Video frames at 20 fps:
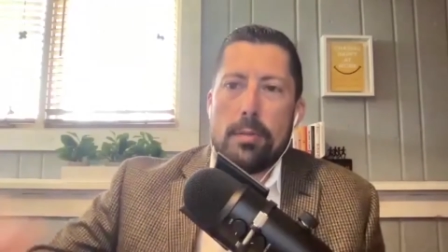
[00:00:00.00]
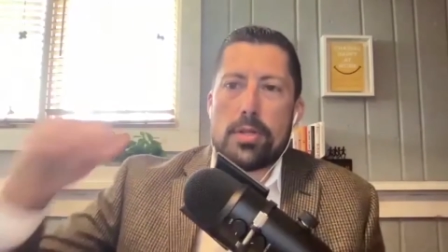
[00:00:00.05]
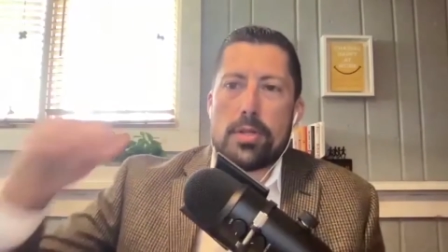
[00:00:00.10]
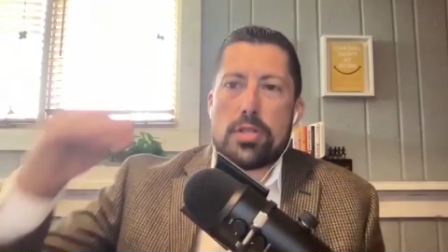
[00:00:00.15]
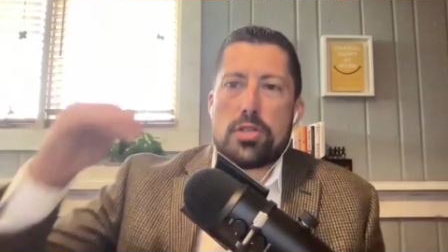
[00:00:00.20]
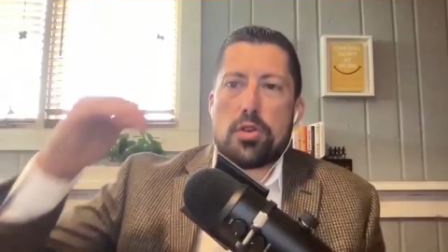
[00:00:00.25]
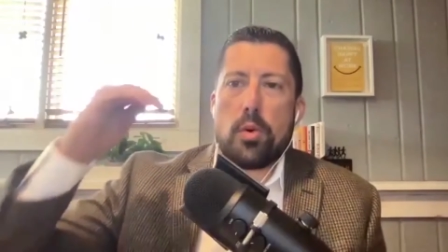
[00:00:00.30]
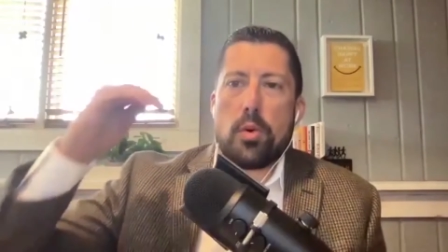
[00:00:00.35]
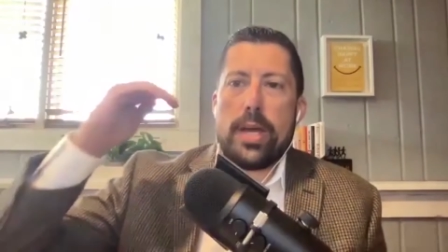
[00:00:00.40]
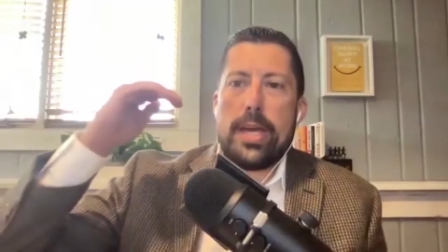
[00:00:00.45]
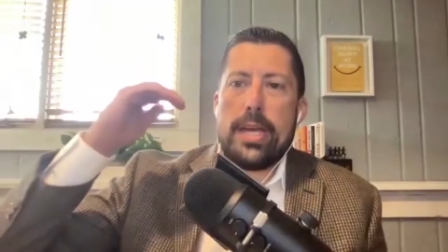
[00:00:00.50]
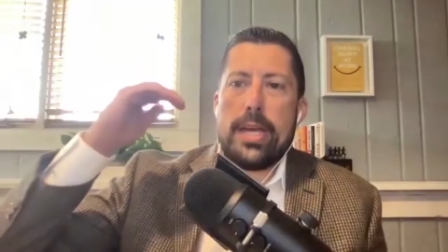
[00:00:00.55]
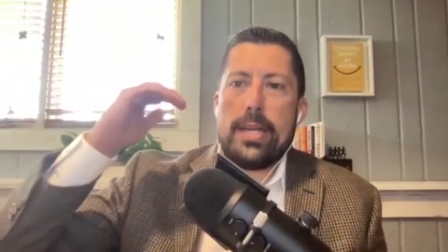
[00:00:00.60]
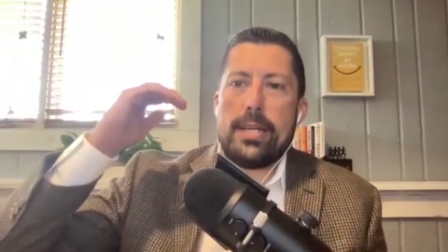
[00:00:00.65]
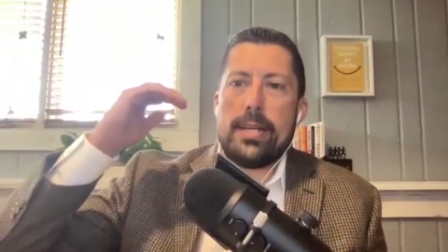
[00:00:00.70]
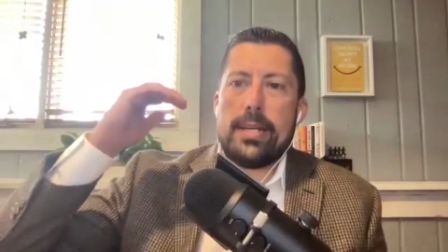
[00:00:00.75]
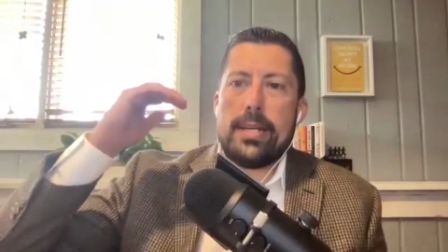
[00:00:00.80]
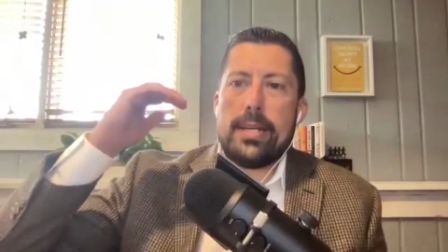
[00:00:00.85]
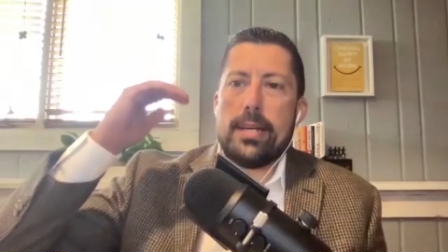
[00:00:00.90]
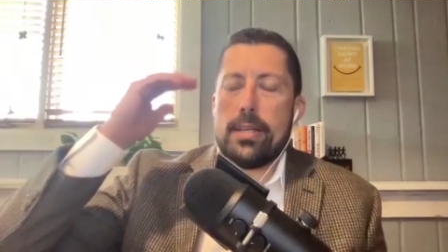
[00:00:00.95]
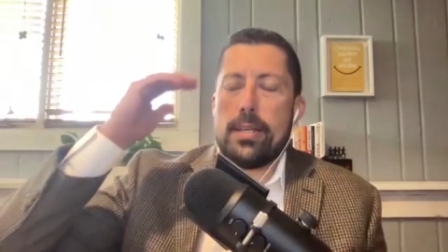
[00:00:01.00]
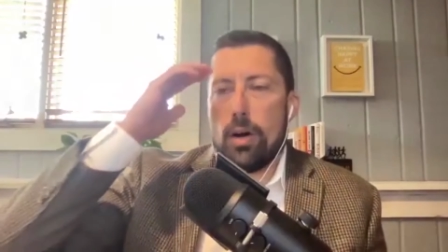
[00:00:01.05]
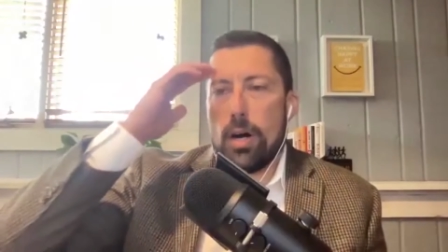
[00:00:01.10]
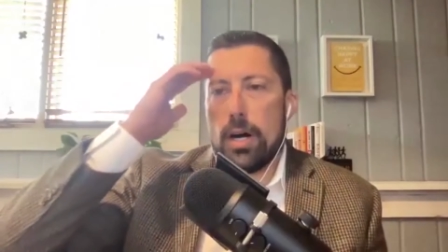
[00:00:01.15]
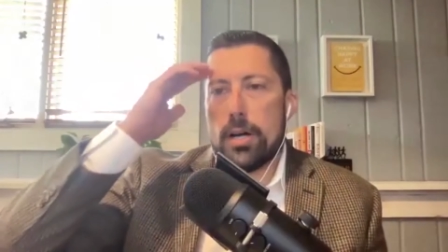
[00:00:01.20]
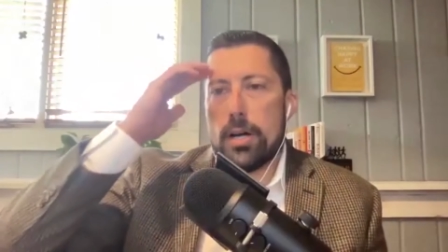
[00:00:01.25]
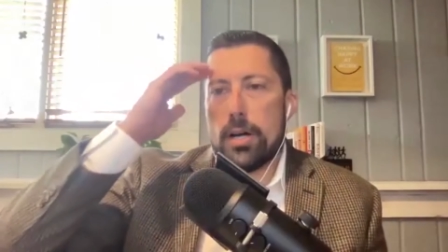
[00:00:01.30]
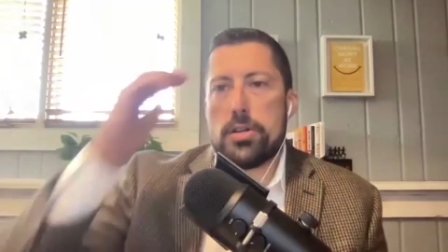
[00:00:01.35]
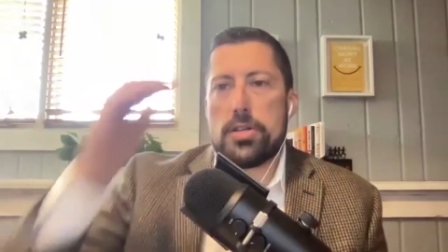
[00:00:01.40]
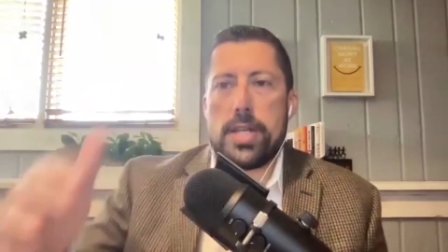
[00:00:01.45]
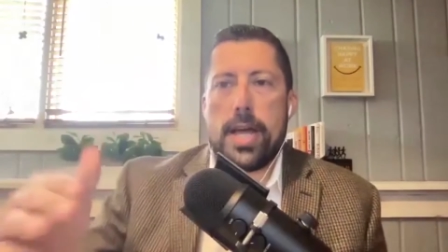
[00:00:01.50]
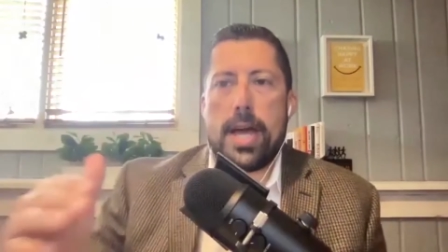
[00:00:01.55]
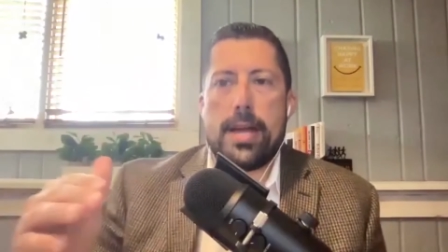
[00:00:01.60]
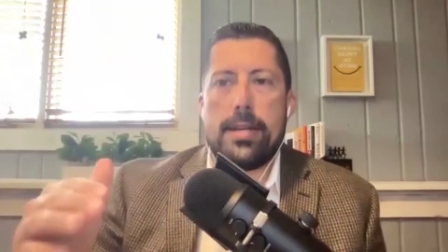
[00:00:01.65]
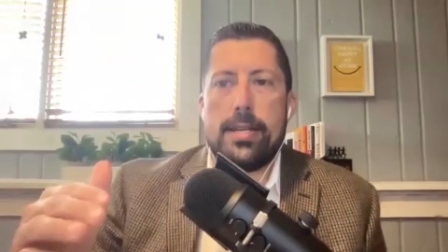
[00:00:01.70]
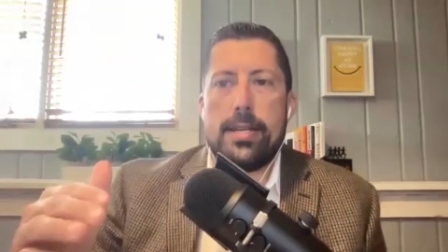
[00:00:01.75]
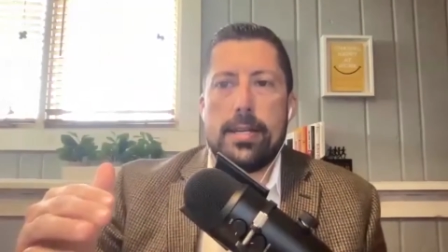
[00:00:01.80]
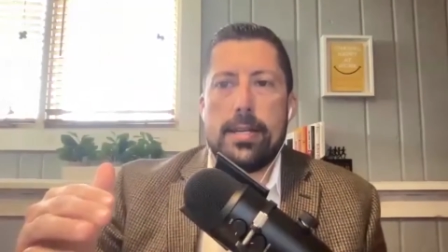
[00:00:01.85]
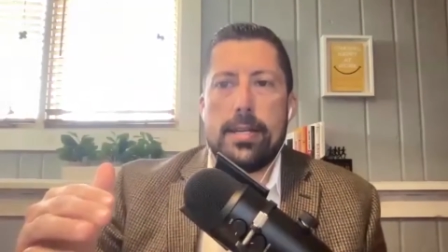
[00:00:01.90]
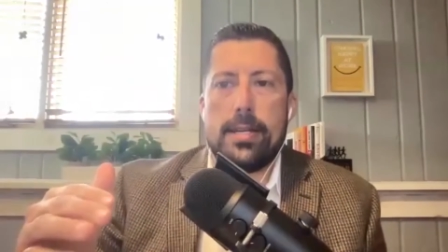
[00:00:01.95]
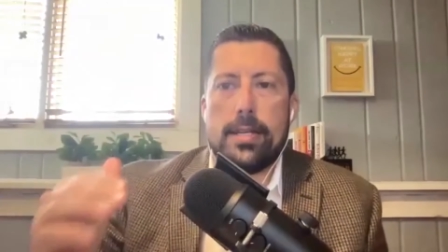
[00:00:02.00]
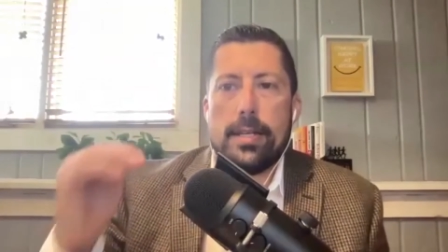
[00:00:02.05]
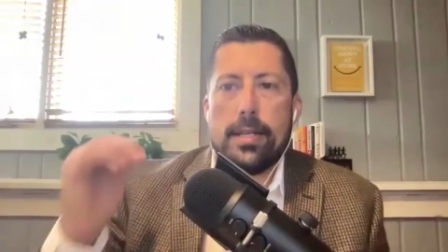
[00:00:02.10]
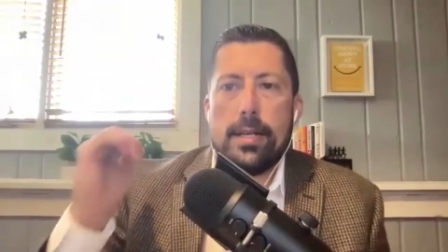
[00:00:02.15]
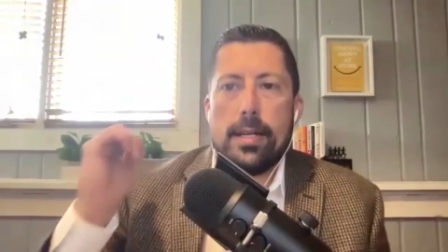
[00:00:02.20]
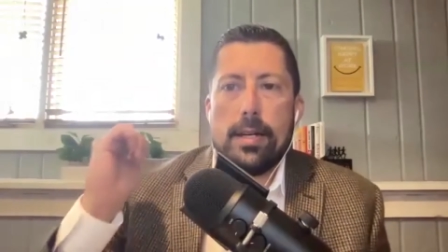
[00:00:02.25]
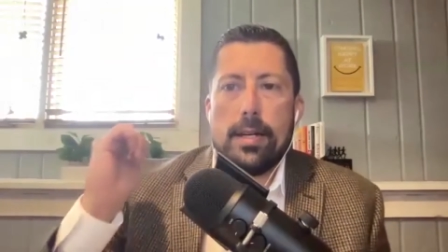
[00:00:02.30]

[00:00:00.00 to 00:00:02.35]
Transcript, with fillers: between you know understanding